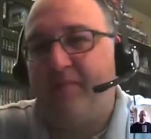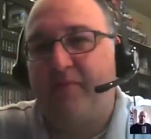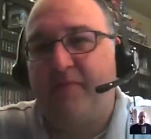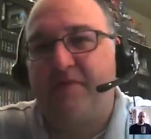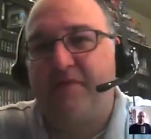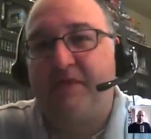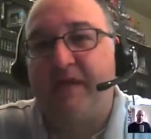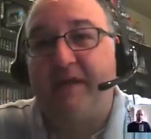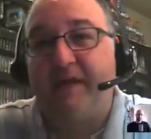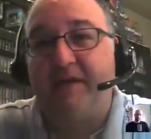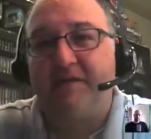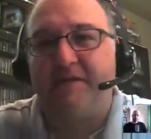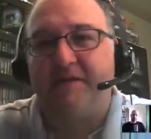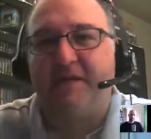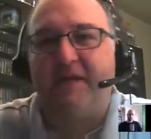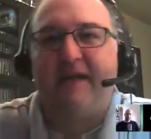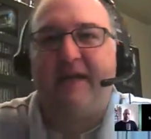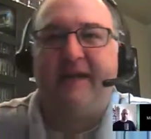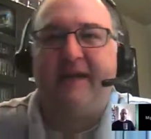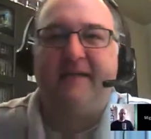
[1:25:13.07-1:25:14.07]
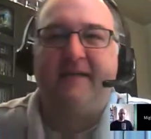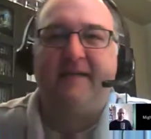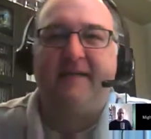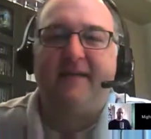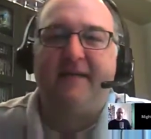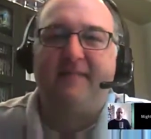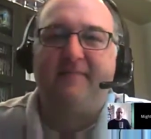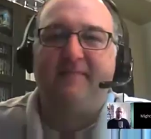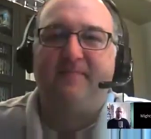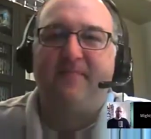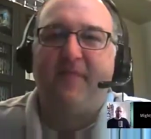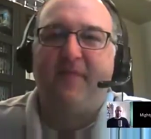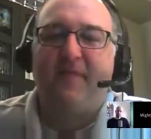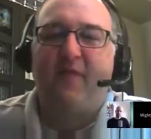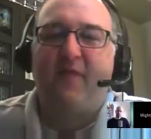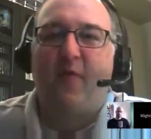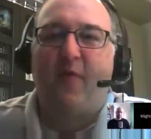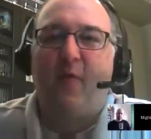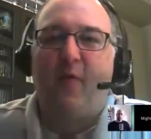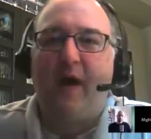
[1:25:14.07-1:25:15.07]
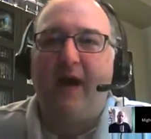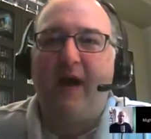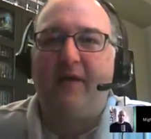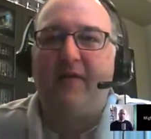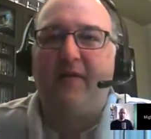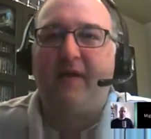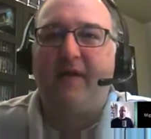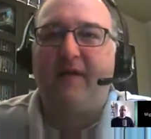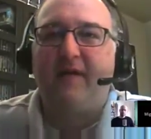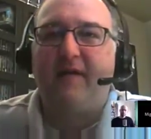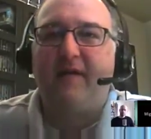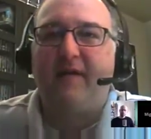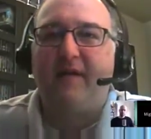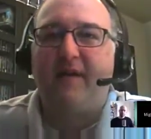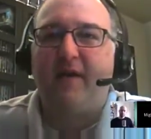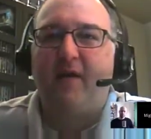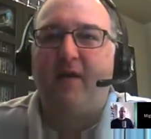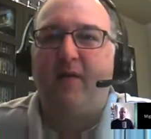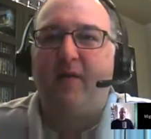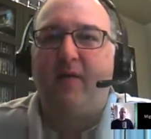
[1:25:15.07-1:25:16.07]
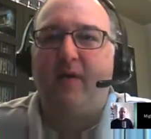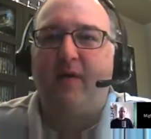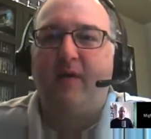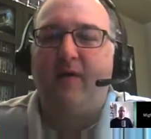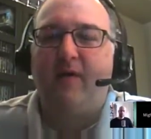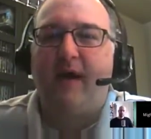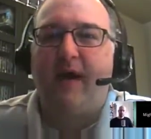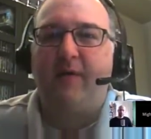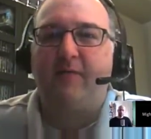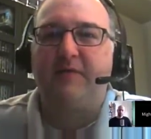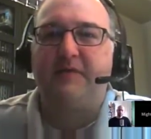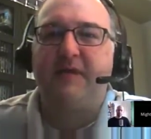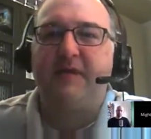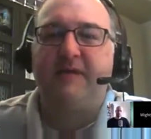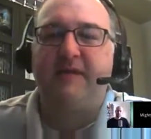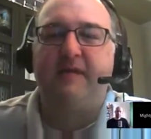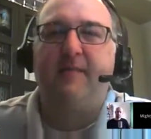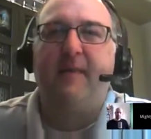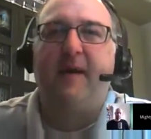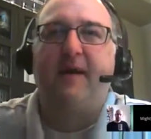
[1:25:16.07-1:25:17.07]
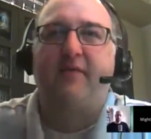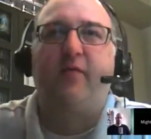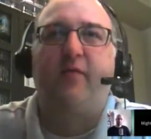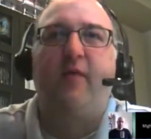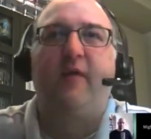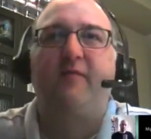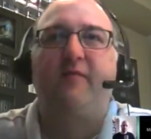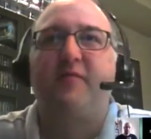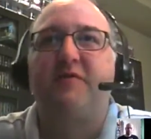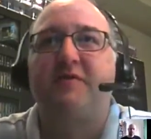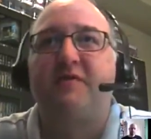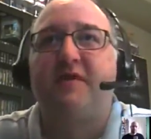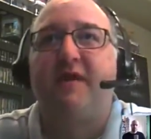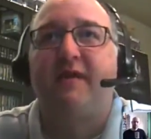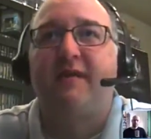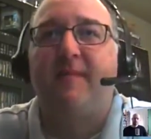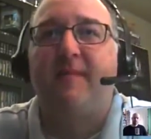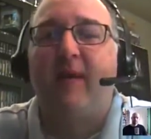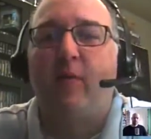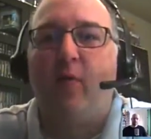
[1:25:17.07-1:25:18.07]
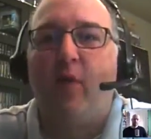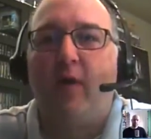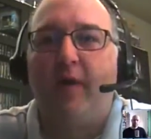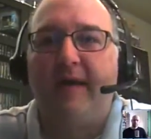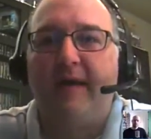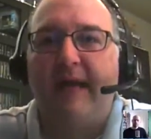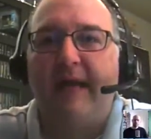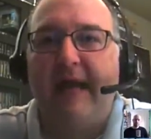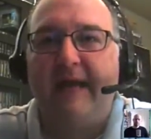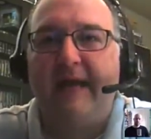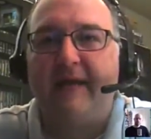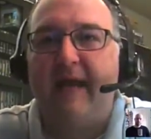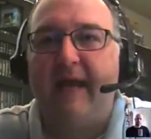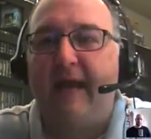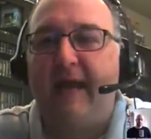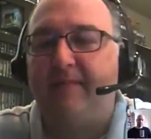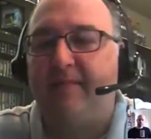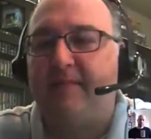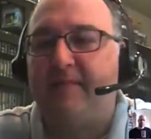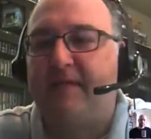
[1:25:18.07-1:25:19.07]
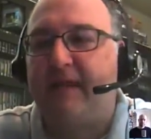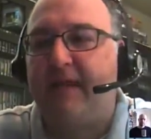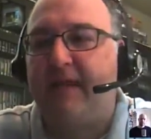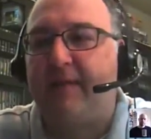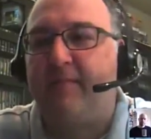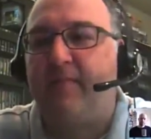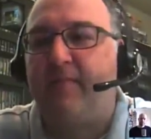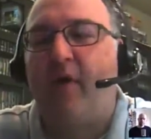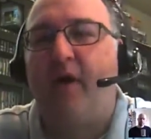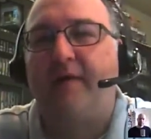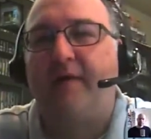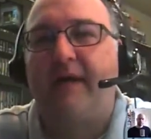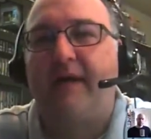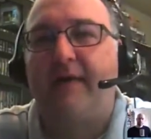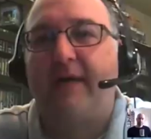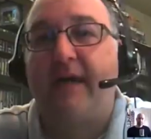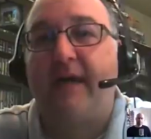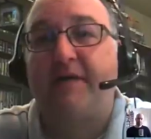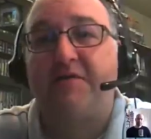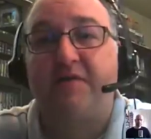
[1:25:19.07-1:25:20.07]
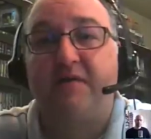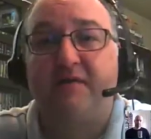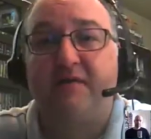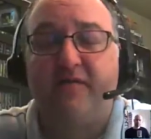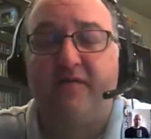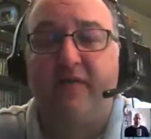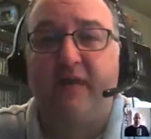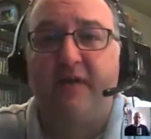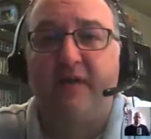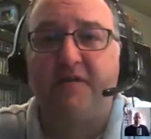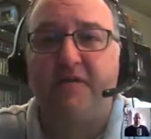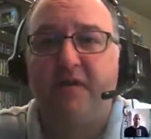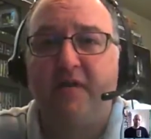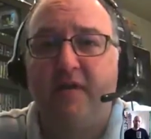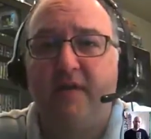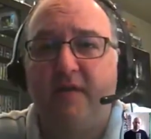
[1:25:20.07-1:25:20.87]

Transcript: percentage, and for a while there, I was hitting about 12%. About 1 in 8 games that I bought, I'd actually finish,